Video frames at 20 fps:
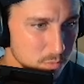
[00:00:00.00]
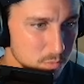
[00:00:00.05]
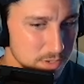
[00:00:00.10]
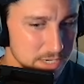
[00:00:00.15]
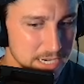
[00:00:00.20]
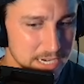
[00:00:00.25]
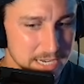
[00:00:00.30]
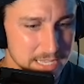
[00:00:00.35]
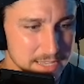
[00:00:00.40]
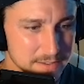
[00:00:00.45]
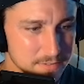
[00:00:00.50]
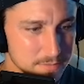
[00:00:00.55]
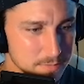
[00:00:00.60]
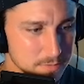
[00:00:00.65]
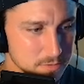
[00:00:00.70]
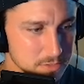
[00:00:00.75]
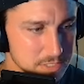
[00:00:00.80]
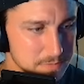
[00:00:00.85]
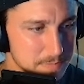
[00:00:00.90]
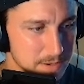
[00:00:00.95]
We need to give him
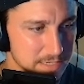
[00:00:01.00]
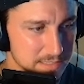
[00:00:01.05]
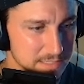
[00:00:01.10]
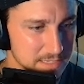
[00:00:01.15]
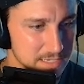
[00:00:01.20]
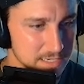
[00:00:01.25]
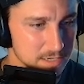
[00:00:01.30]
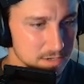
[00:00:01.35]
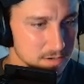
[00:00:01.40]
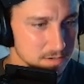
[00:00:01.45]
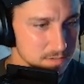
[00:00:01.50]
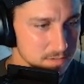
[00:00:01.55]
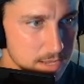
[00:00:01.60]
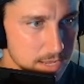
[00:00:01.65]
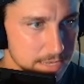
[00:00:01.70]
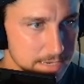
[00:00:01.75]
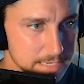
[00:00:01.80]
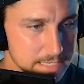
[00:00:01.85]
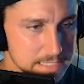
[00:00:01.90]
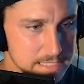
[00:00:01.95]
the respect that he earned.
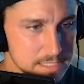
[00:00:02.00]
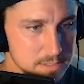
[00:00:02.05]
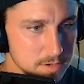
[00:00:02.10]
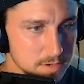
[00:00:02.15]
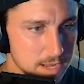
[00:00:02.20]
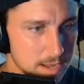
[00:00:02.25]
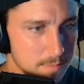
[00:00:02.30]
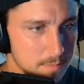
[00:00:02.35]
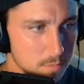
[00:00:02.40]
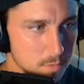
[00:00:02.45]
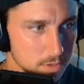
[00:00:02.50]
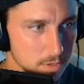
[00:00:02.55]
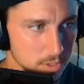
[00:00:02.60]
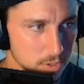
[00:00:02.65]
And he's still got more to